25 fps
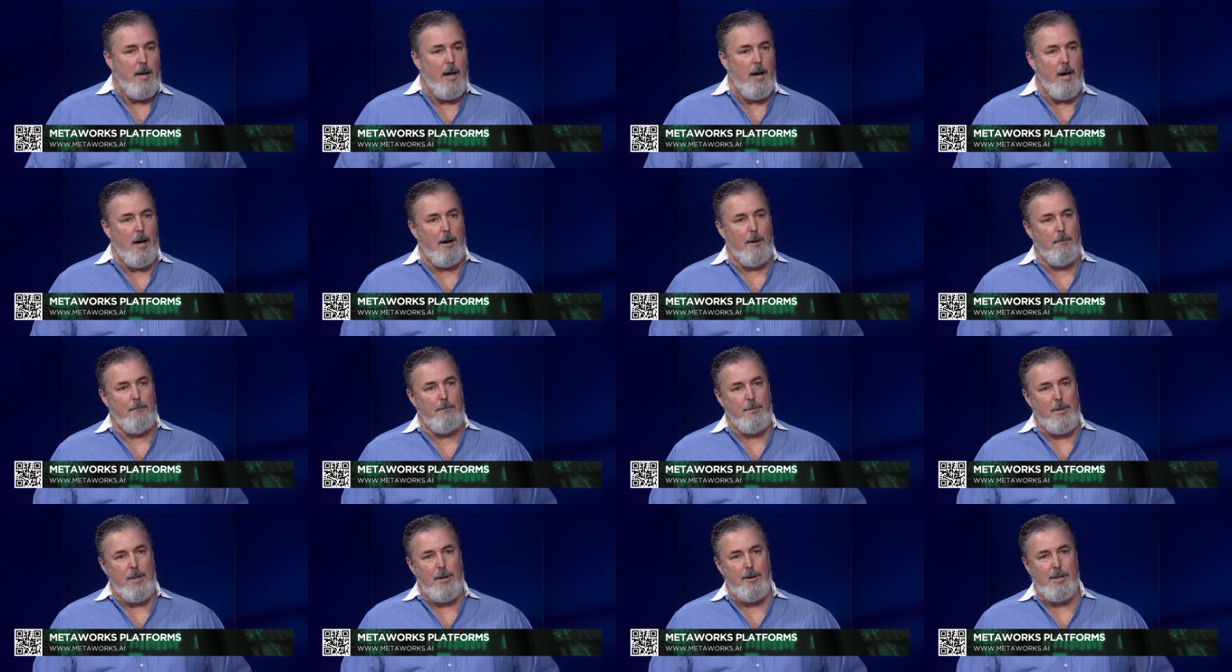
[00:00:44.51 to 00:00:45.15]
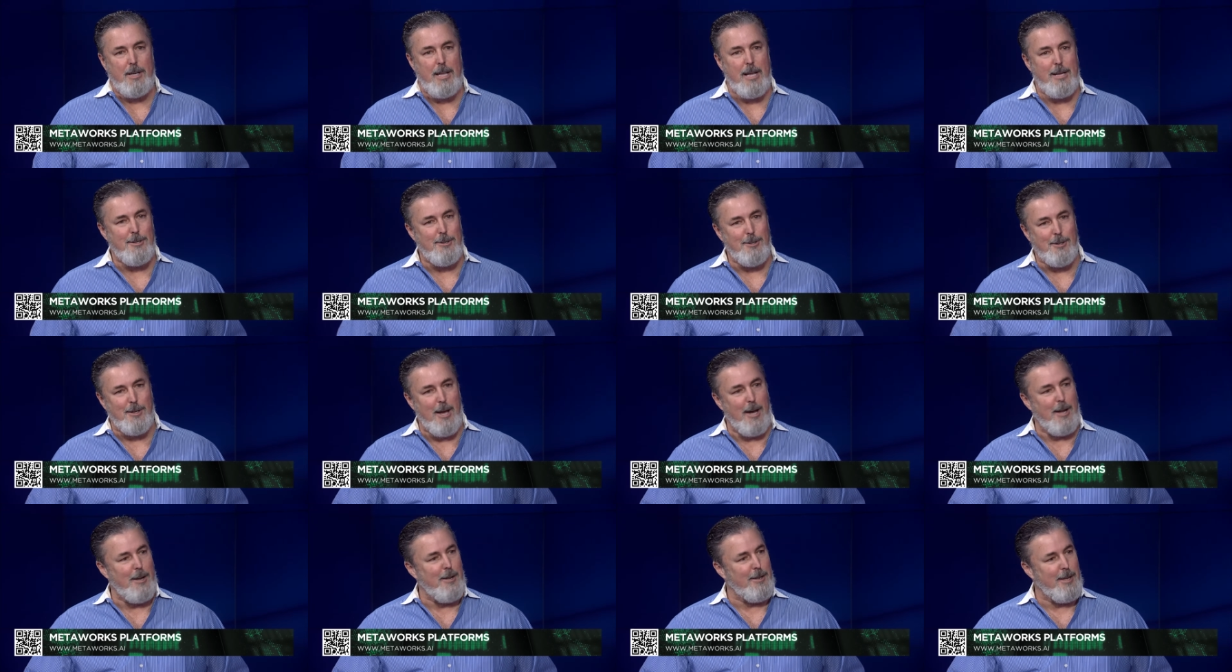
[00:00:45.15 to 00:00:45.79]
Um, their attention
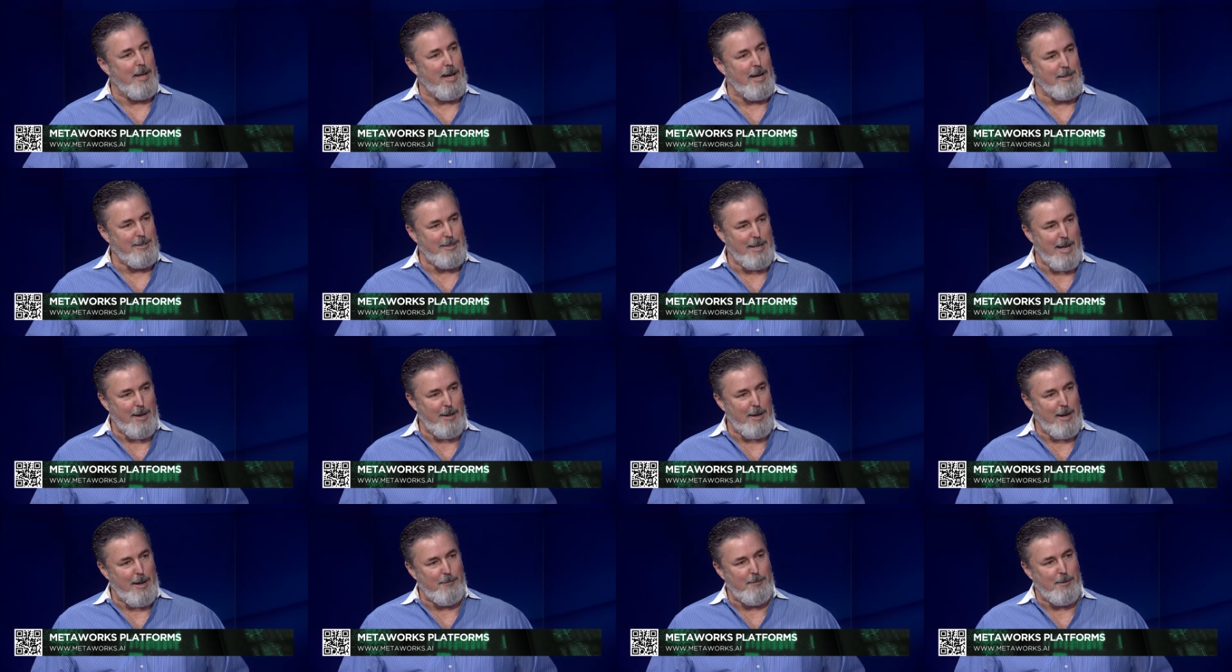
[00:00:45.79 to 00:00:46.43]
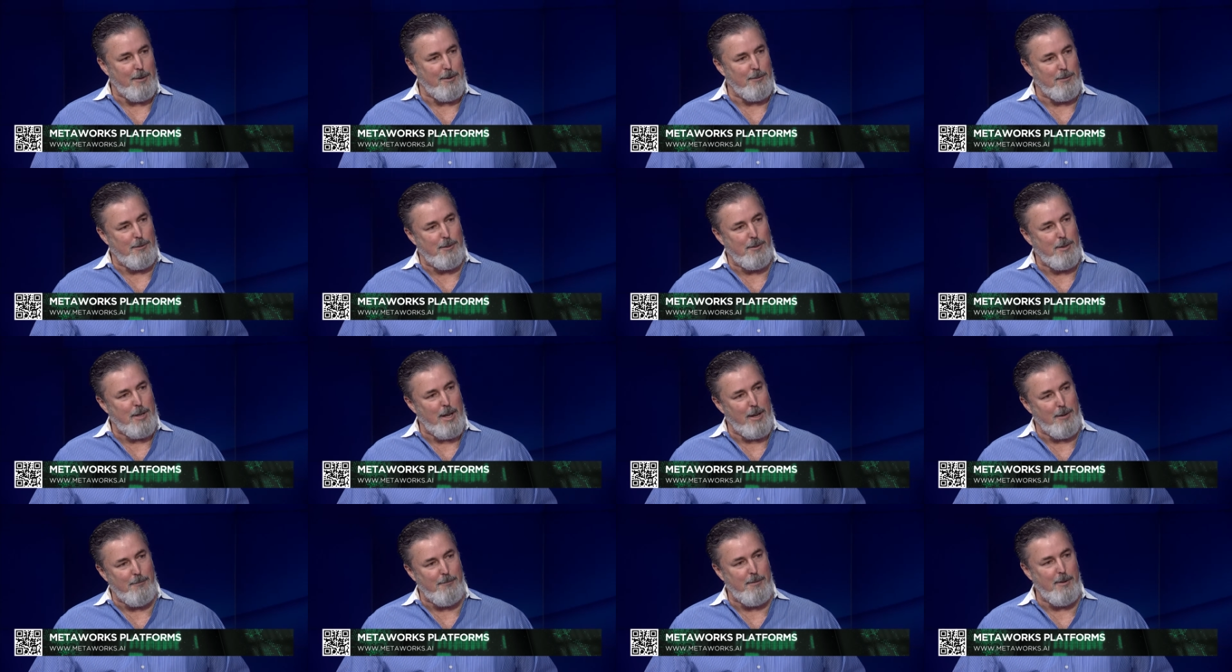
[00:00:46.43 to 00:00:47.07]
kind of dies out after
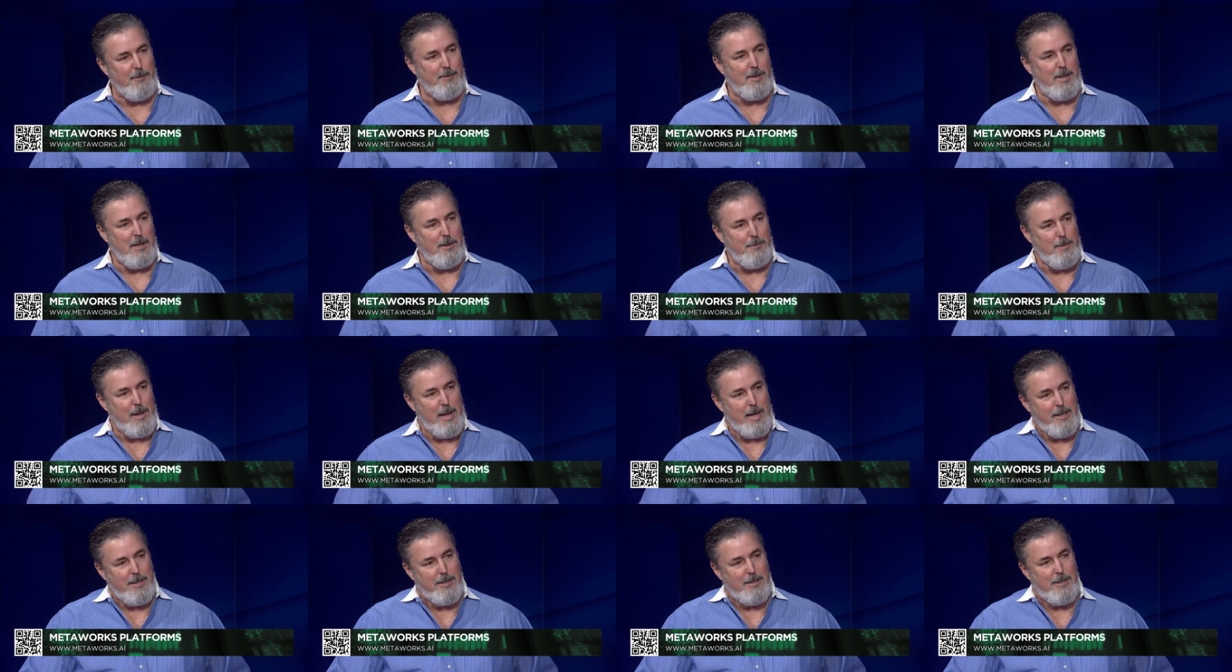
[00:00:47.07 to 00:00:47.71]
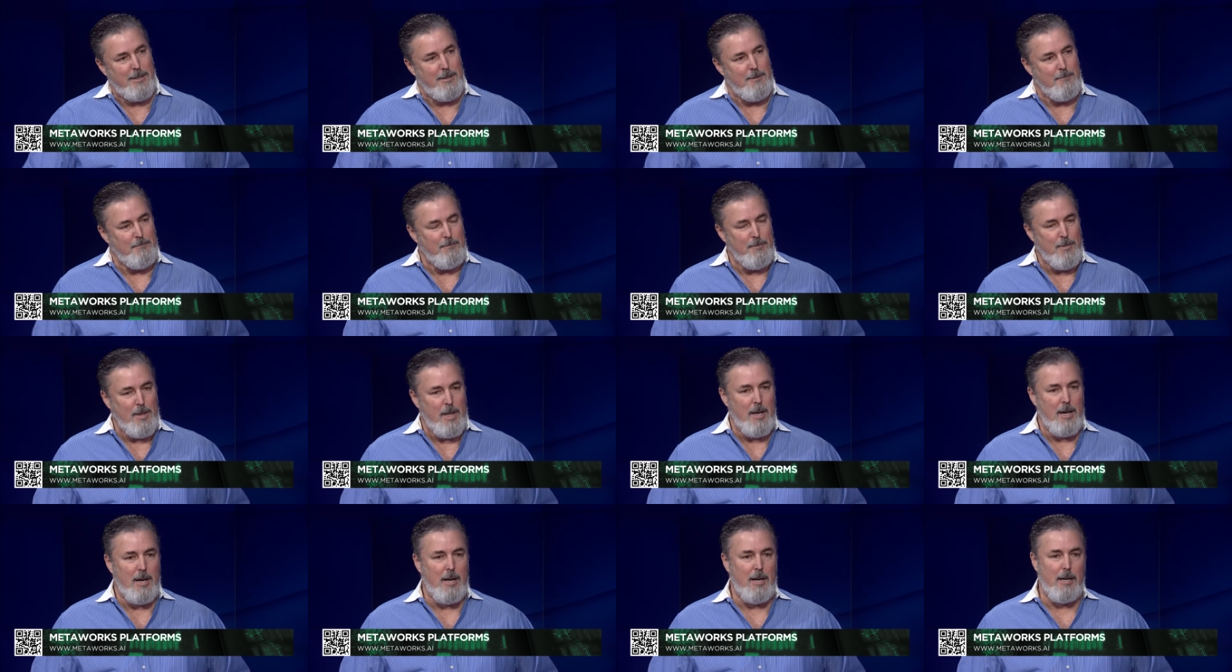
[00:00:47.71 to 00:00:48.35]
10, 15 minutes,
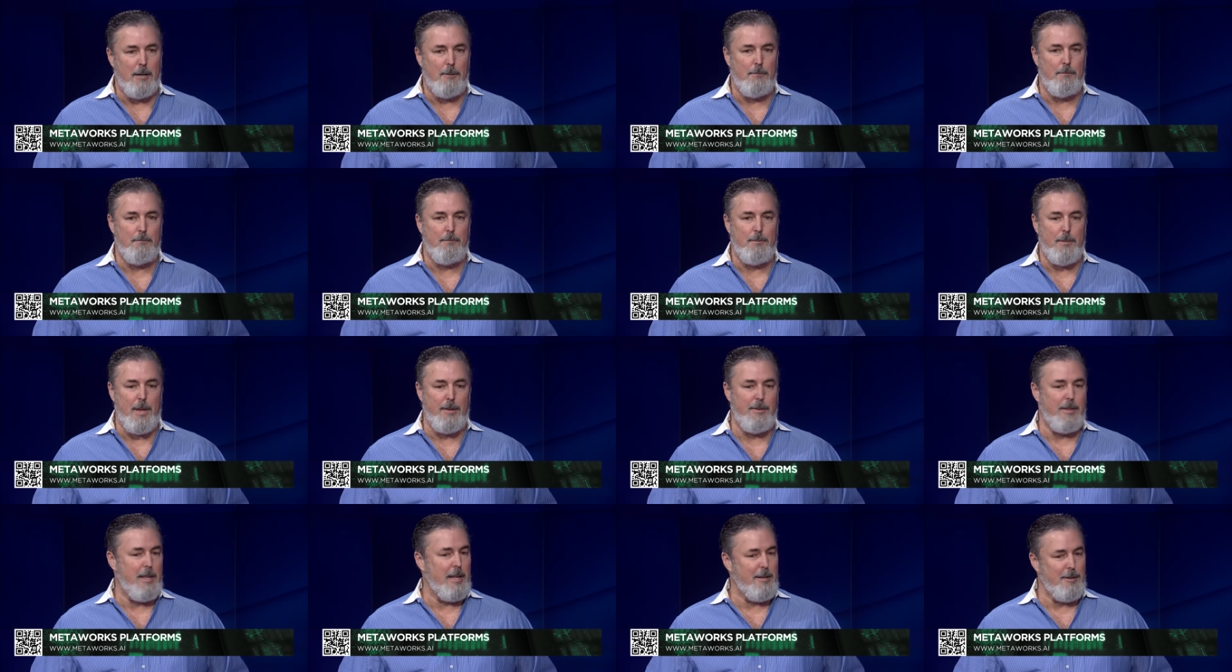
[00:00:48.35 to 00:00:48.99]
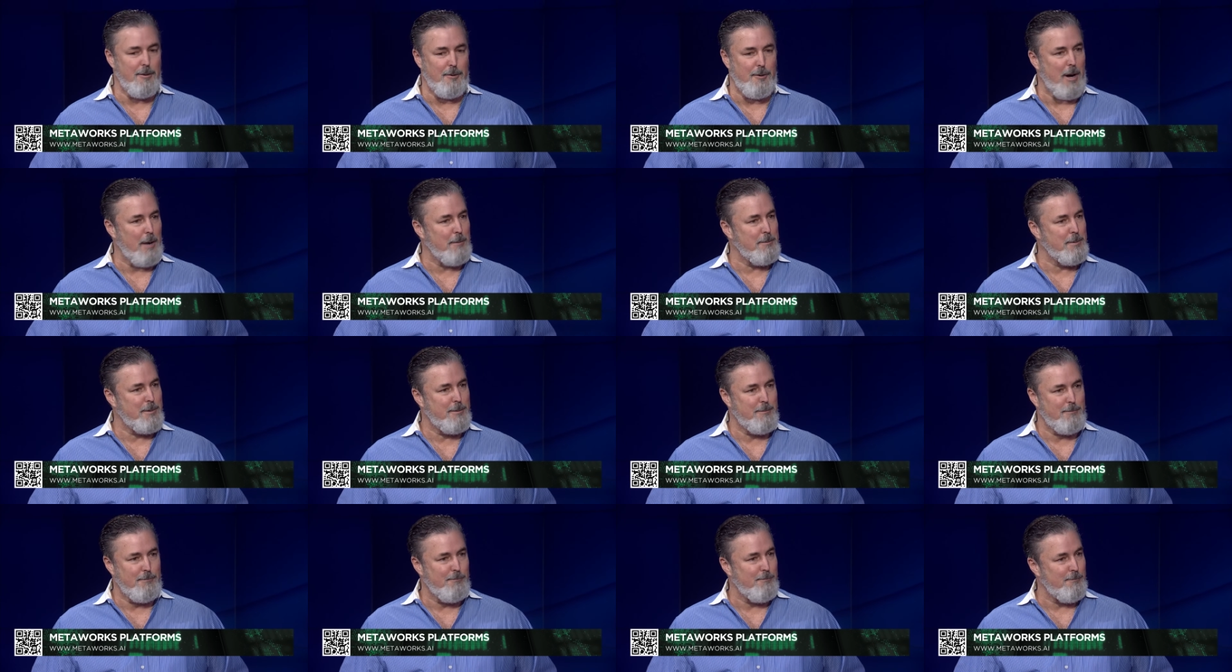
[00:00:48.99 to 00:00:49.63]
um, and then it
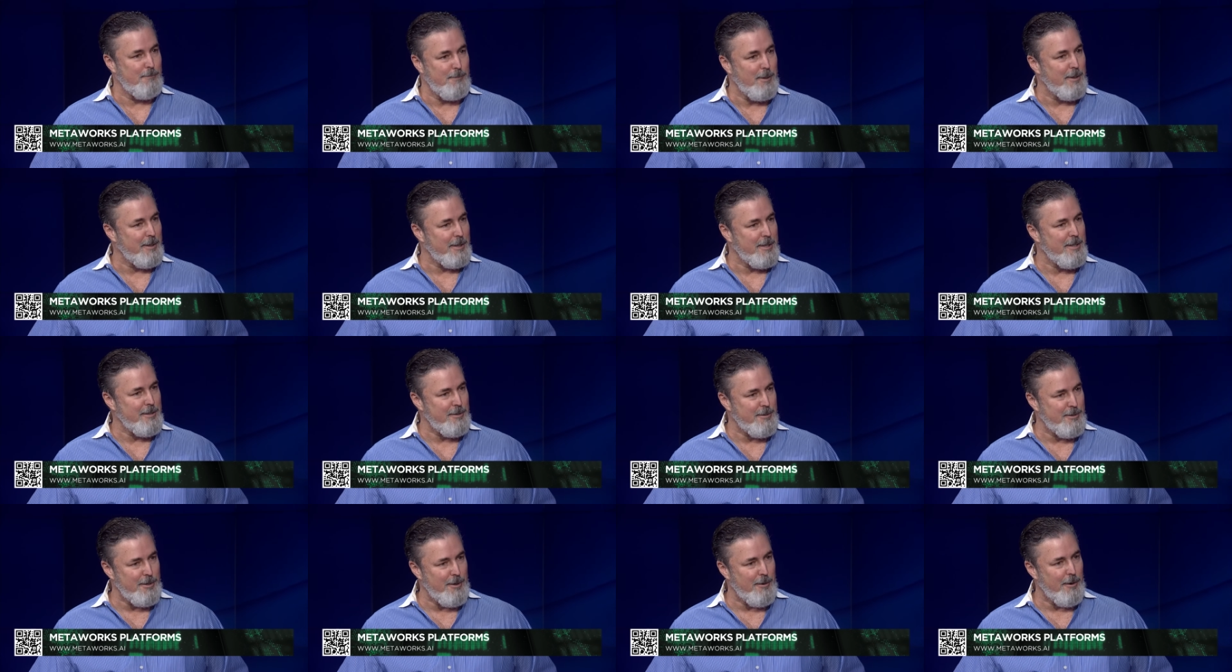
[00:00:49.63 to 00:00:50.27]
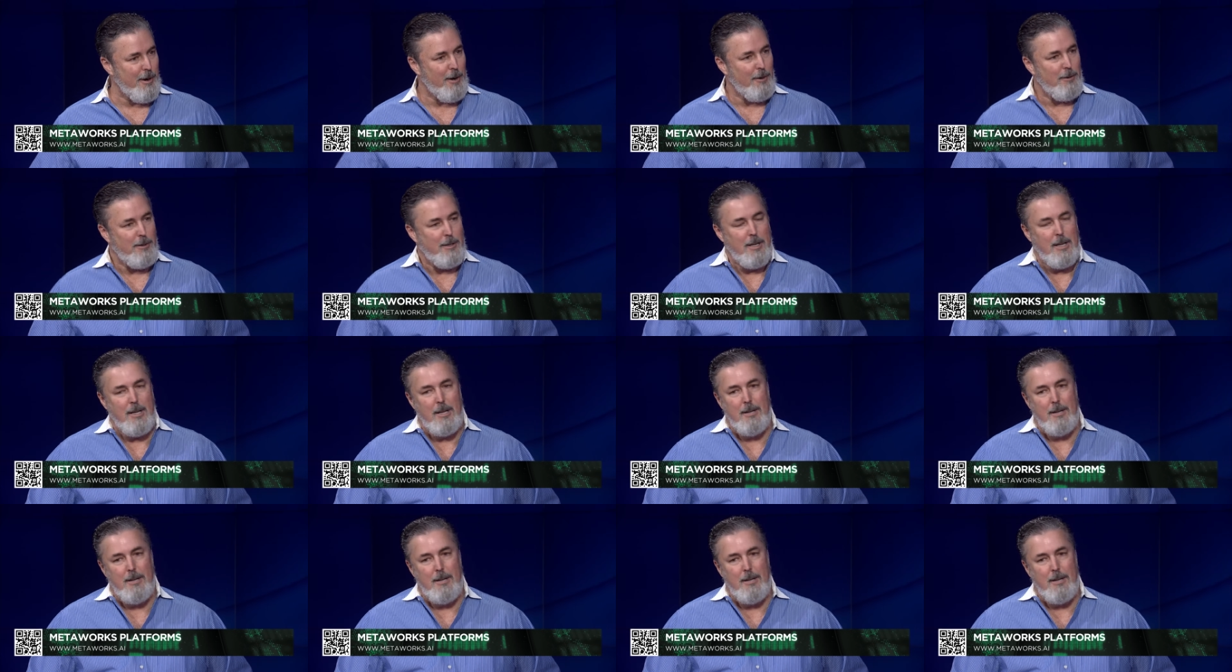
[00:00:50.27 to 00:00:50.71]
drops really to zero.